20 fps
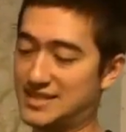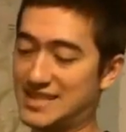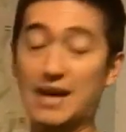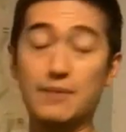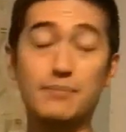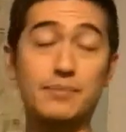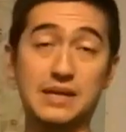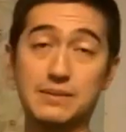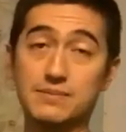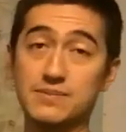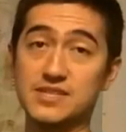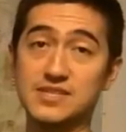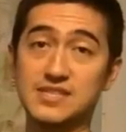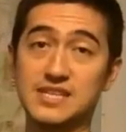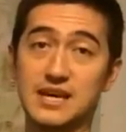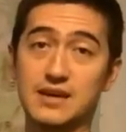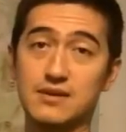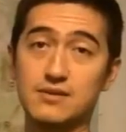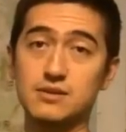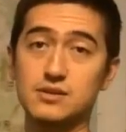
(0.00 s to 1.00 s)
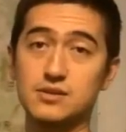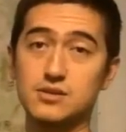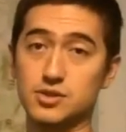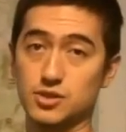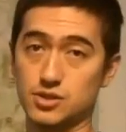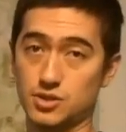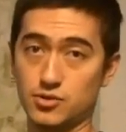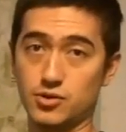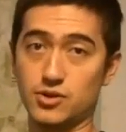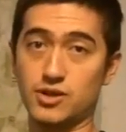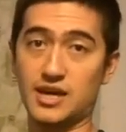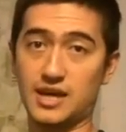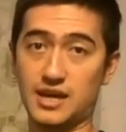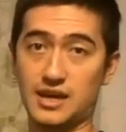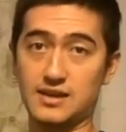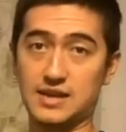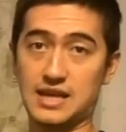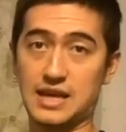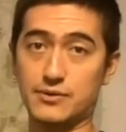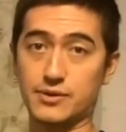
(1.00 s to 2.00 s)
It does not pick up the sound, so you're
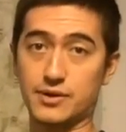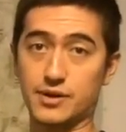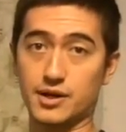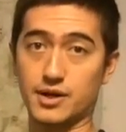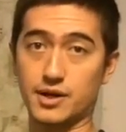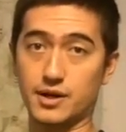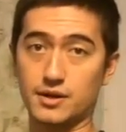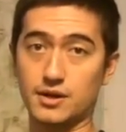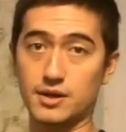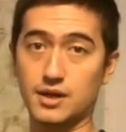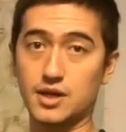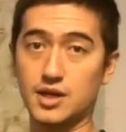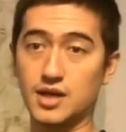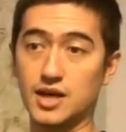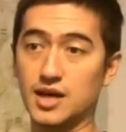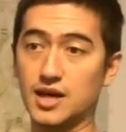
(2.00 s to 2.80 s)
okay in that regard.